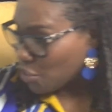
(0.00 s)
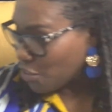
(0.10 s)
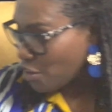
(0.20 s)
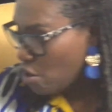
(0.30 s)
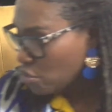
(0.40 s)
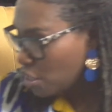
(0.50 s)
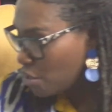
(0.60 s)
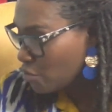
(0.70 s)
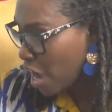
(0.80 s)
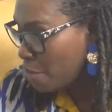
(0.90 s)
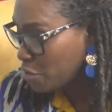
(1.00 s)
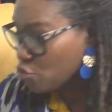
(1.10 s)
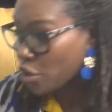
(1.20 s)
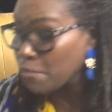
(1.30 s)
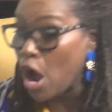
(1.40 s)
hold on. I'm gonna
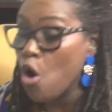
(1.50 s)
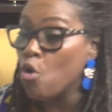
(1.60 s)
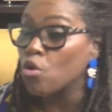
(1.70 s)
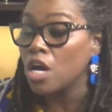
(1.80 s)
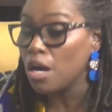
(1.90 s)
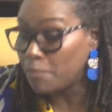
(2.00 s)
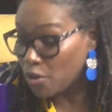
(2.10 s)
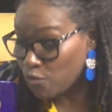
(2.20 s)
drink my whole cup of